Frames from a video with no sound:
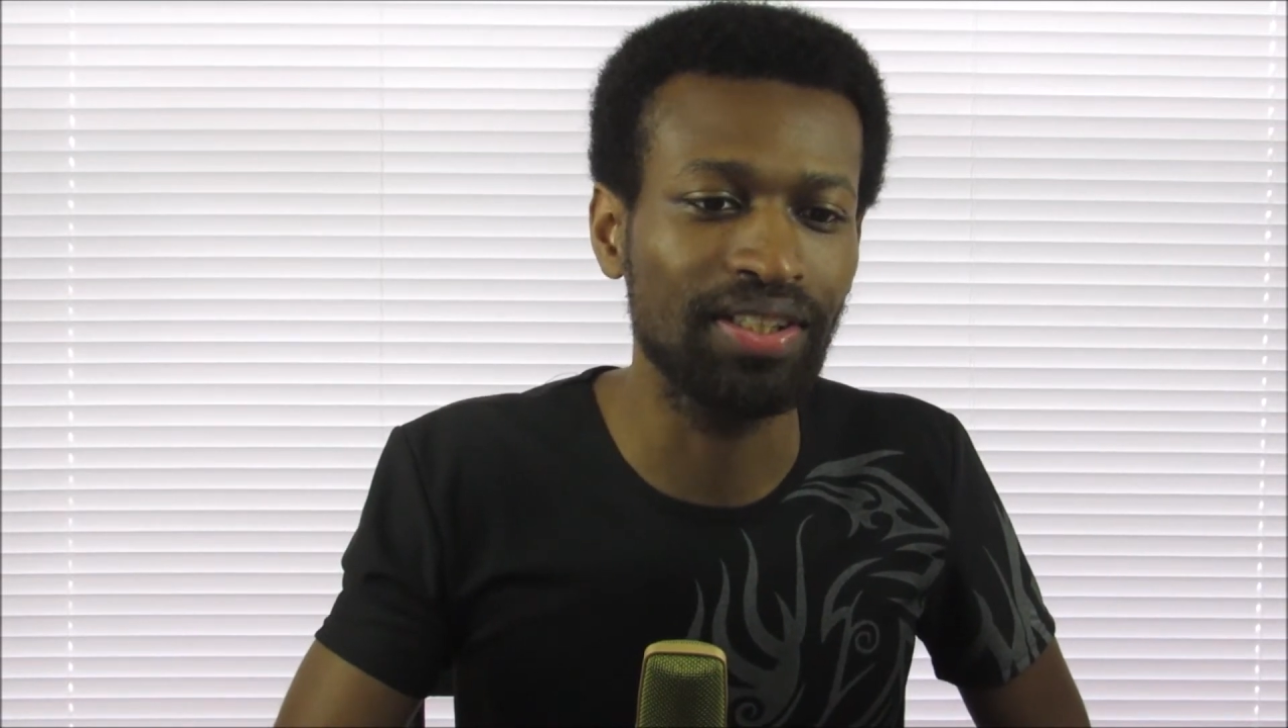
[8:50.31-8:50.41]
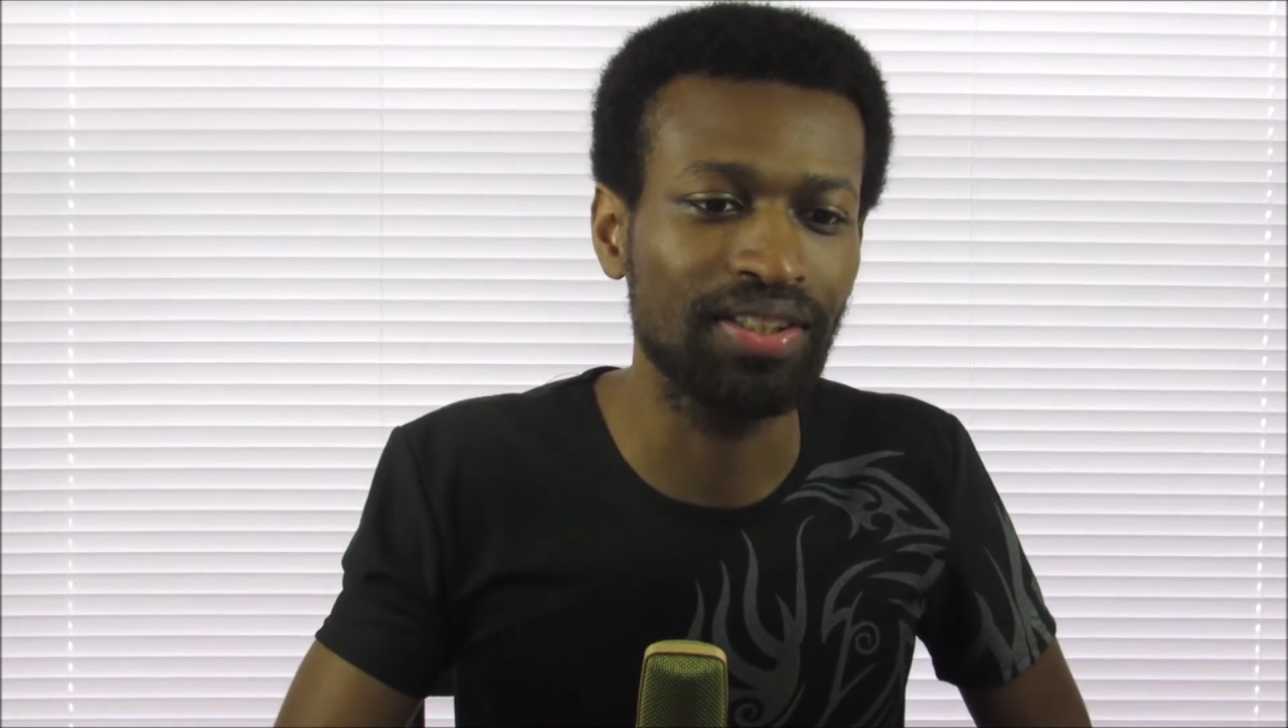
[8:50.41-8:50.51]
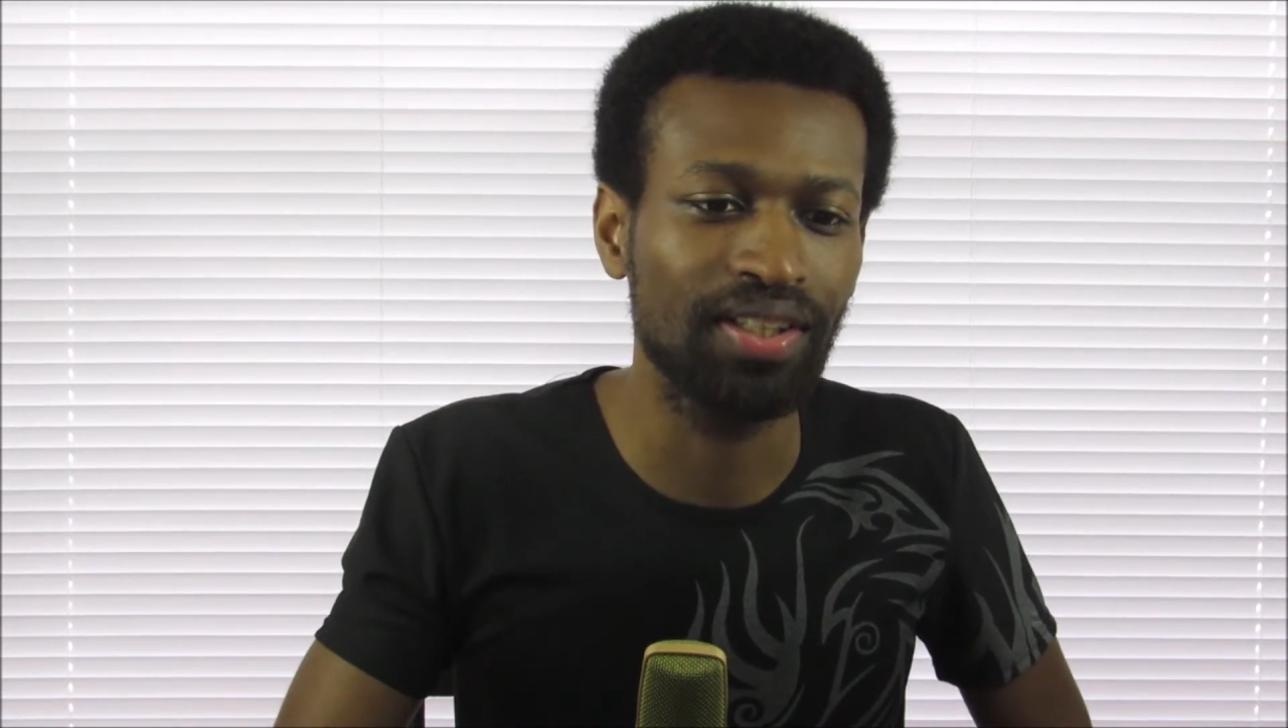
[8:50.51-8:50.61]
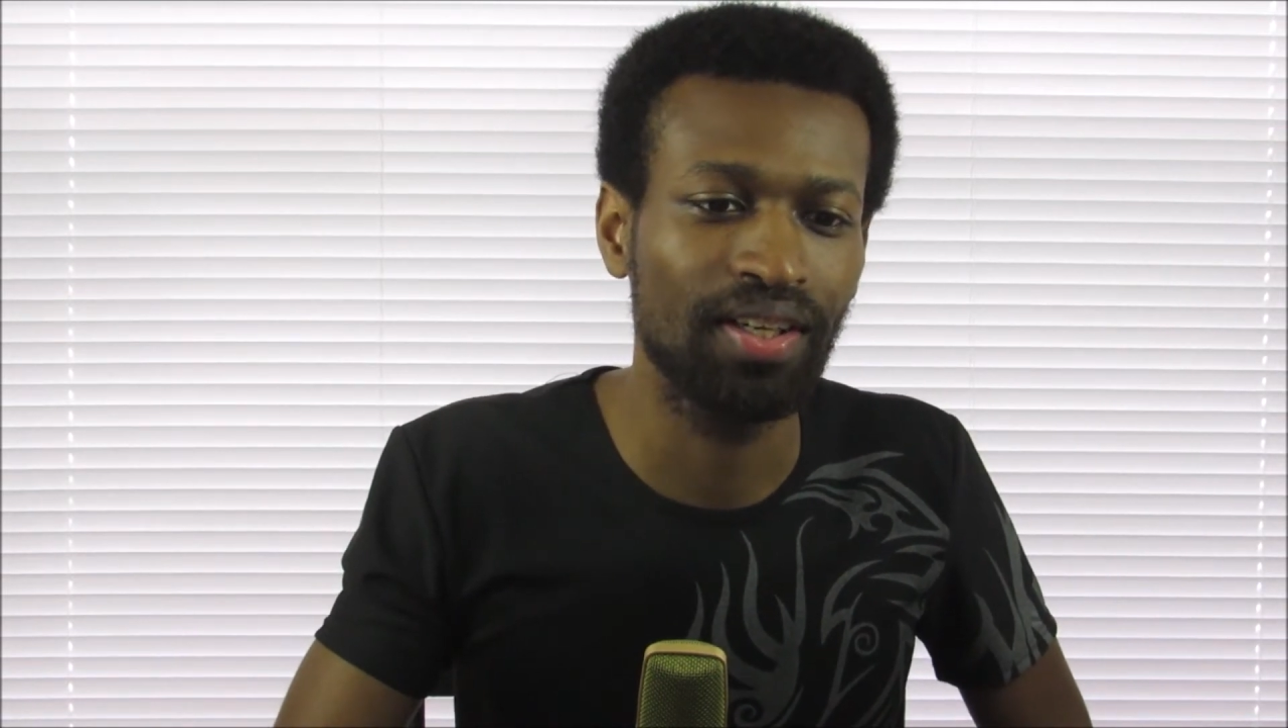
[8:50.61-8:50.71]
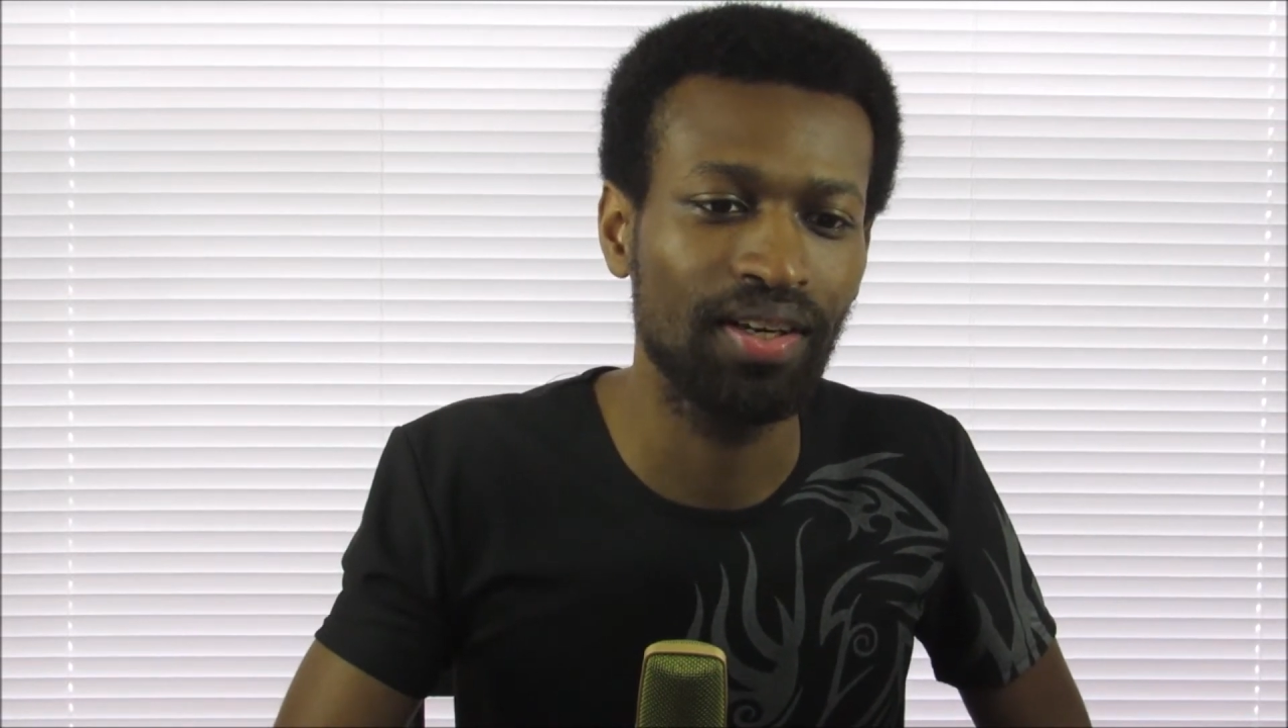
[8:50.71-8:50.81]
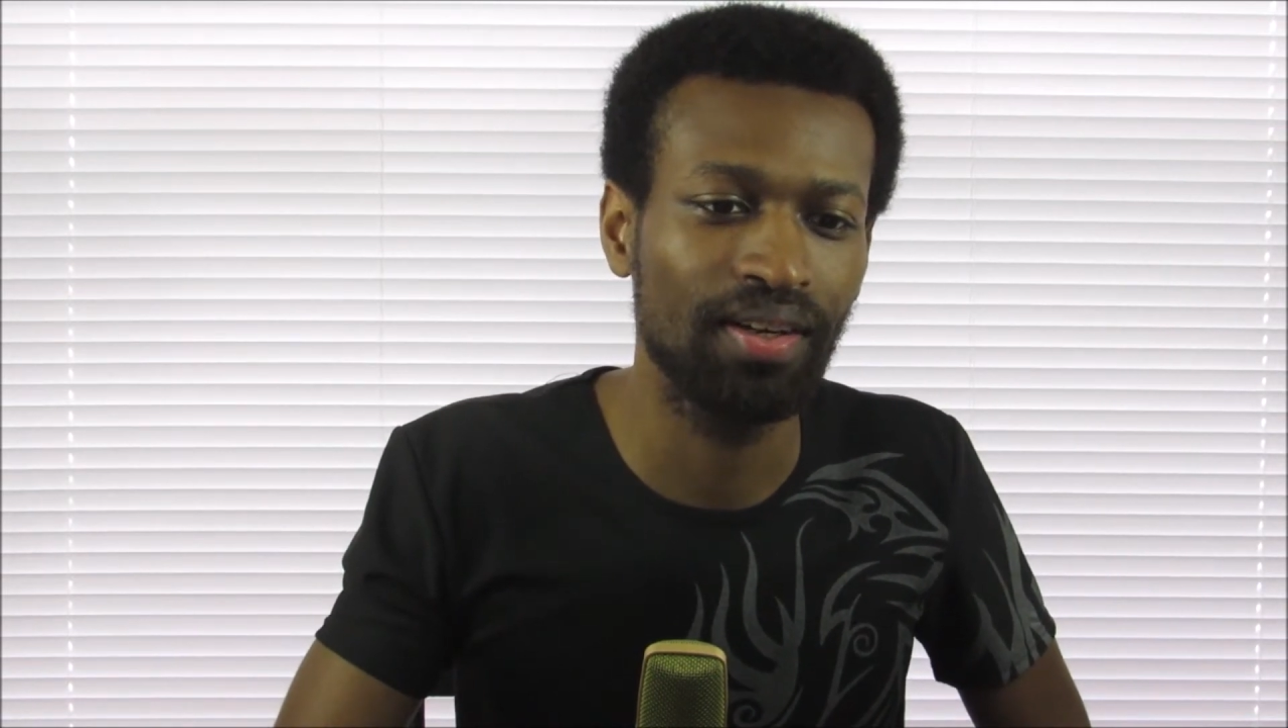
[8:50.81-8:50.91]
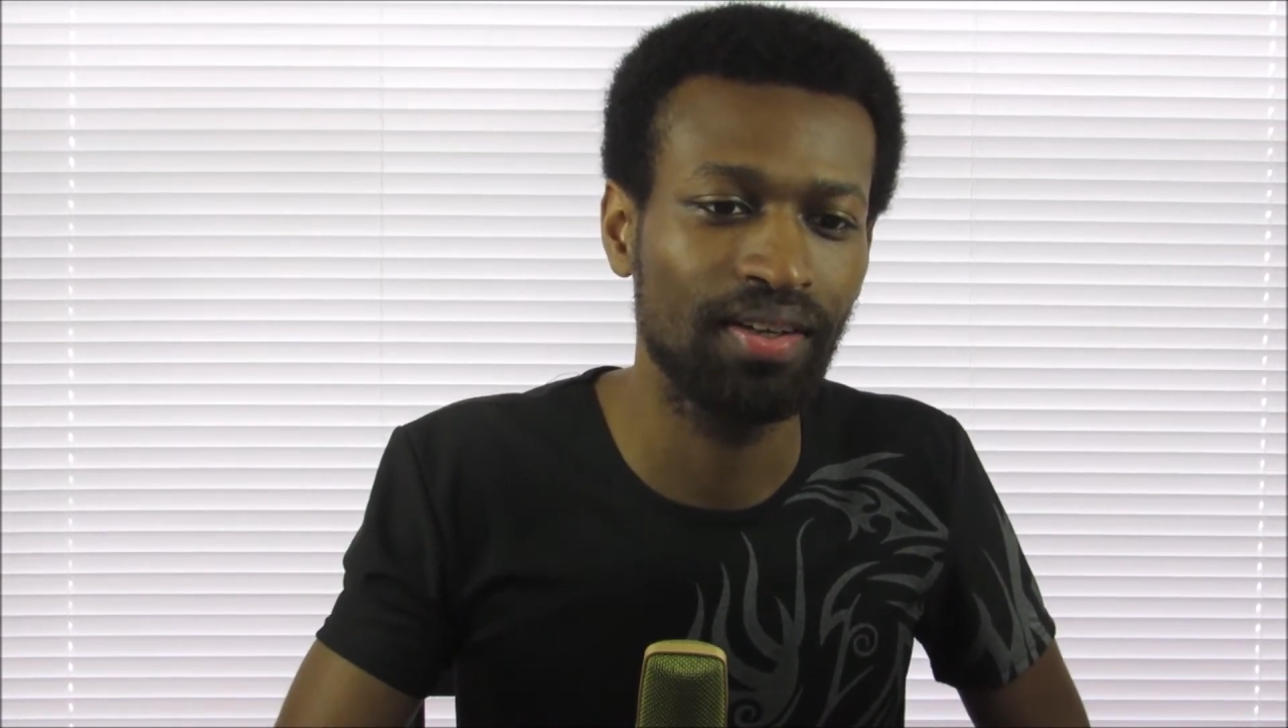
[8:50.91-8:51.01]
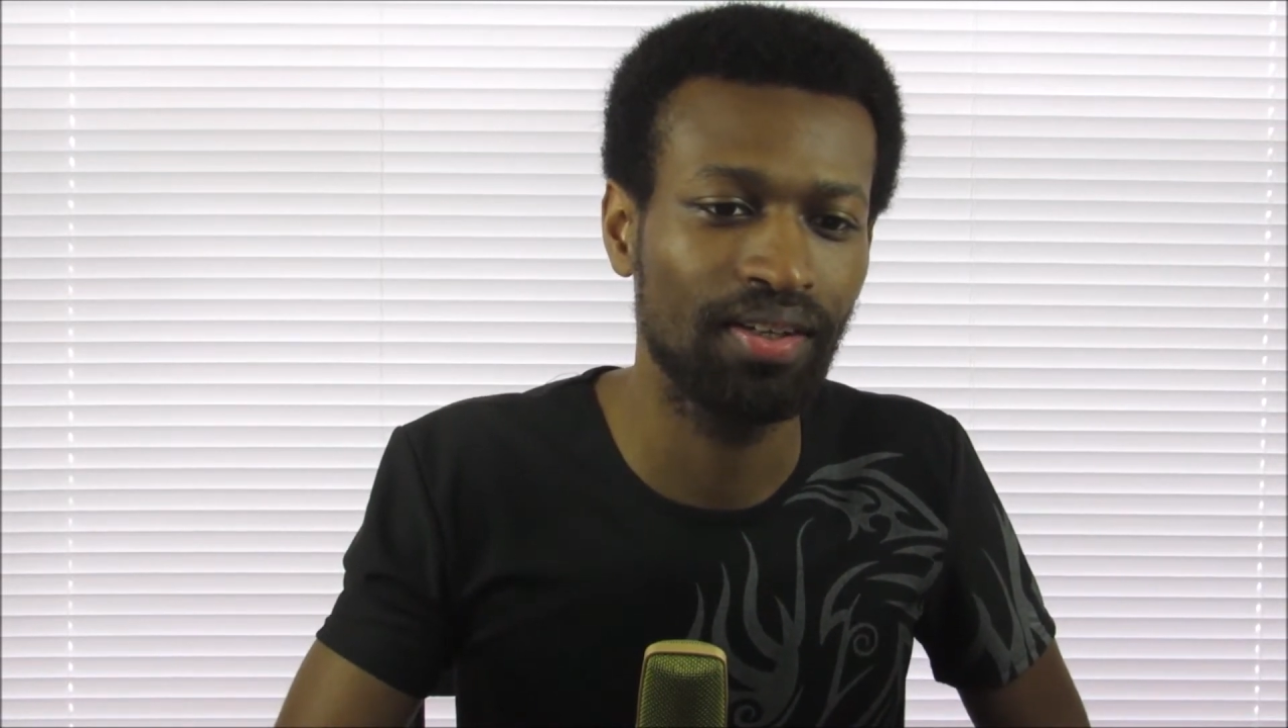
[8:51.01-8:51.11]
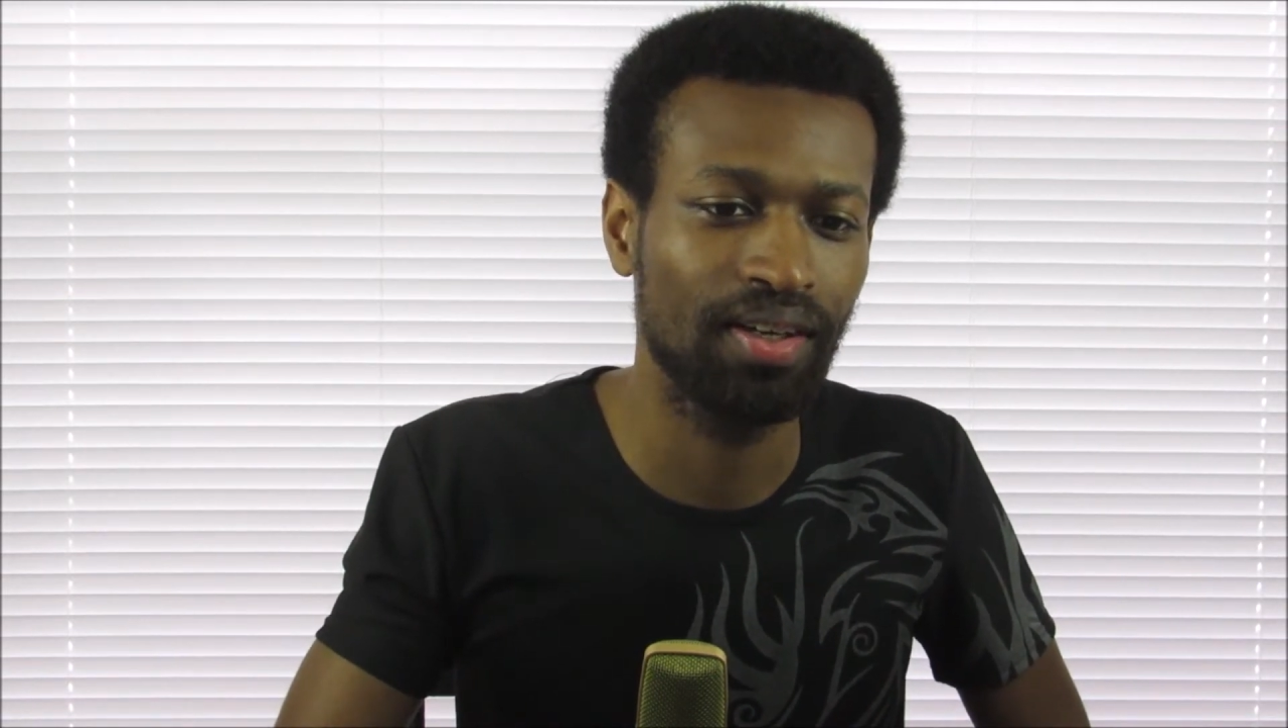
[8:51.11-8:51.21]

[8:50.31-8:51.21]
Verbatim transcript: six.